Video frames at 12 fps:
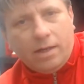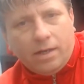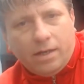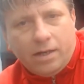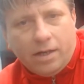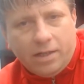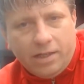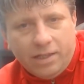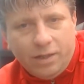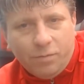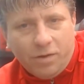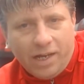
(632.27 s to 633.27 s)
I think this
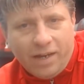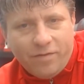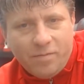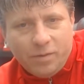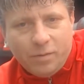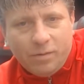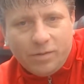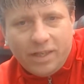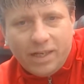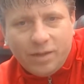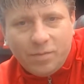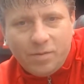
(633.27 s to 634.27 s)
is one I gave him as well.
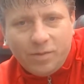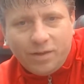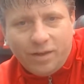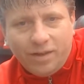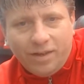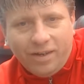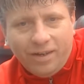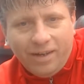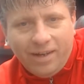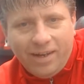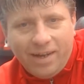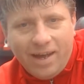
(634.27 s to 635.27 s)
Sensible Soccer.
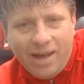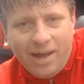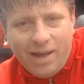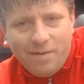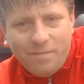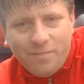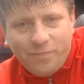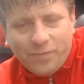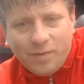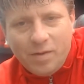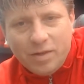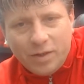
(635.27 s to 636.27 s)

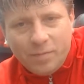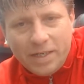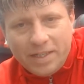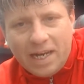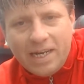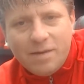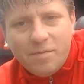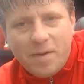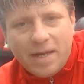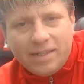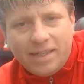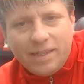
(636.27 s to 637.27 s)
Because I've been telling him
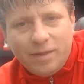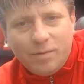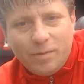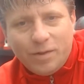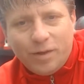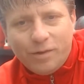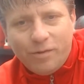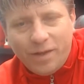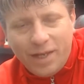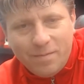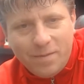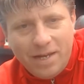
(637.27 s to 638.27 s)
about Sensible Soccer on the
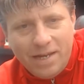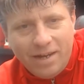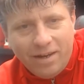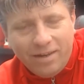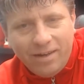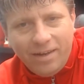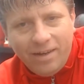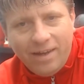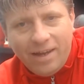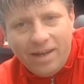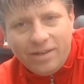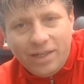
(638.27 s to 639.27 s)
Amiga,
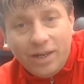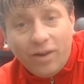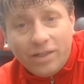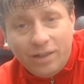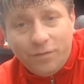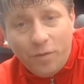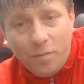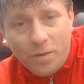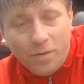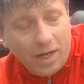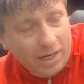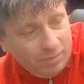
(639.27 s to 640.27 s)
because he likes his football
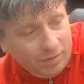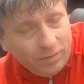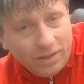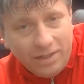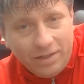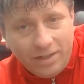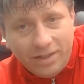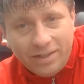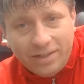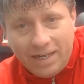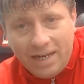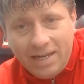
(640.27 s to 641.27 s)
games, obviously, as you can
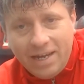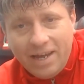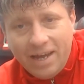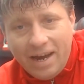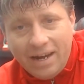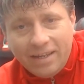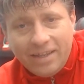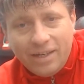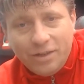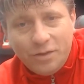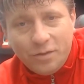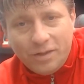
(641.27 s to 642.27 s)
see. And I think I
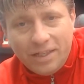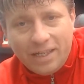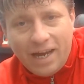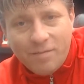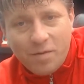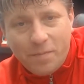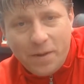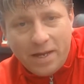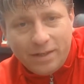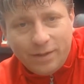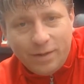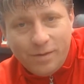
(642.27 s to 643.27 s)
dug this out of my
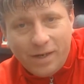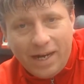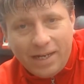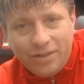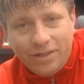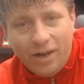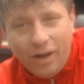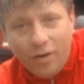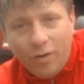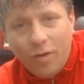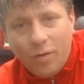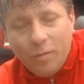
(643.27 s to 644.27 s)
PS2 collection a
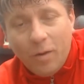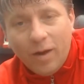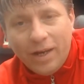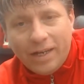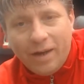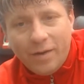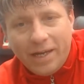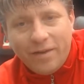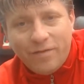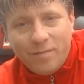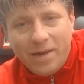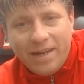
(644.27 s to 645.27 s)
long while ago and gave
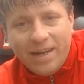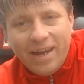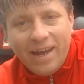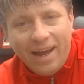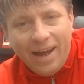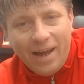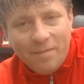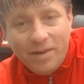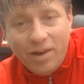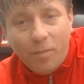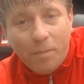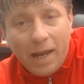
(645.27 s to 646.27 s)
him it.
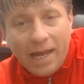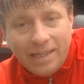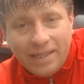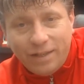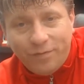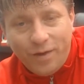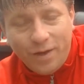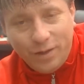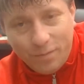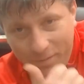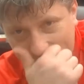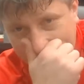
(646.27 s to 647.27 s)
Not played this version
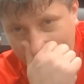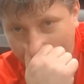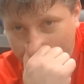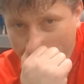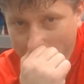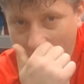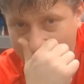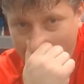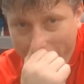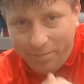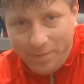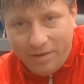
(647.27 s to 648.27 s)
myself, but I'm a
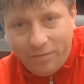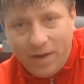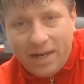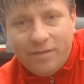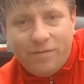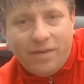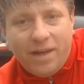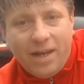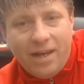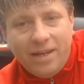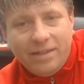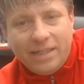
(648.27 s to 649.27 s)
big fan of
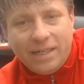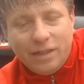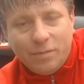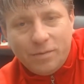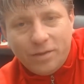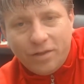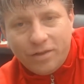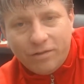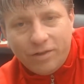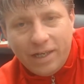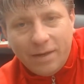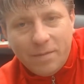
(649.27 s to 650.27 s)
Sensible Soccer
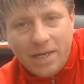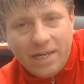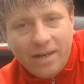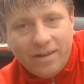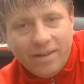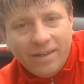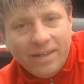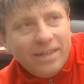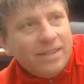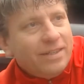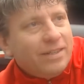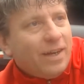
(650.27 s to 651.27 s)
on the Amiga.
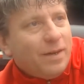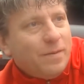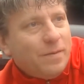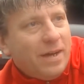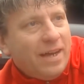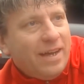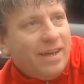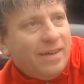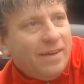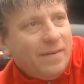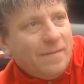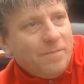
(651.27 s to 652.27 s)
So,
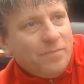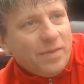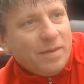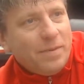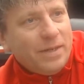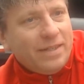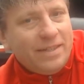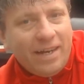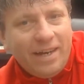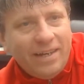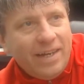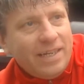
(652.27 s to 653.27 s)
but
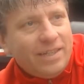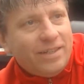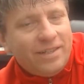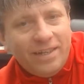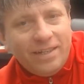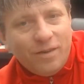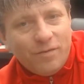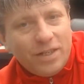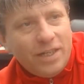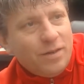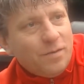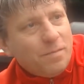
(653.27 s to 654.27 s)
it's obviously
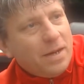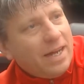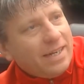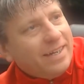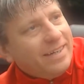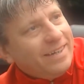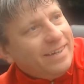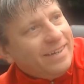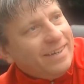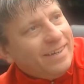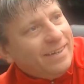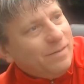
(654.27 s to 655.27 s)
come back
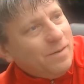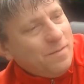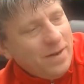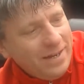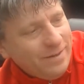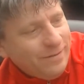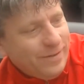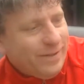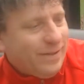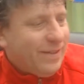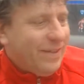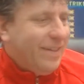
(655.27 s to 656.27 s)
one way or
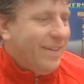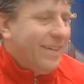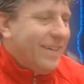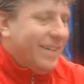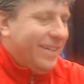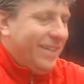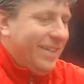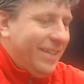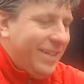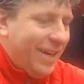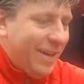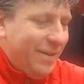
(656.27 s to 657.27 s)
another.
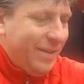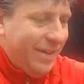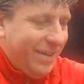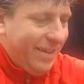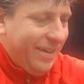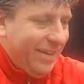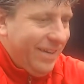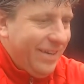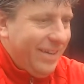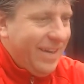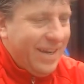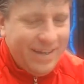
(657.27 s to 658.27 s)
So,
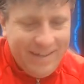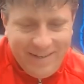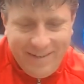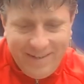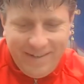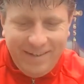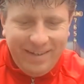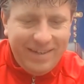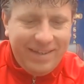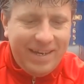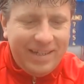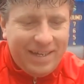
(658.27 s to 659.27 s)
yeah,
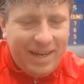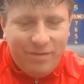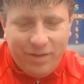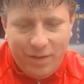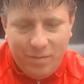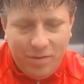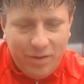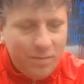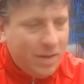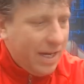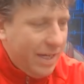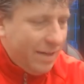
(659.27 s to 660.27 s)
thanks ever so much,
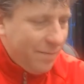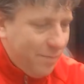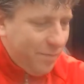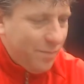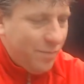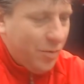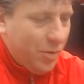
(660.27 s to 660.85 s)
mate. Much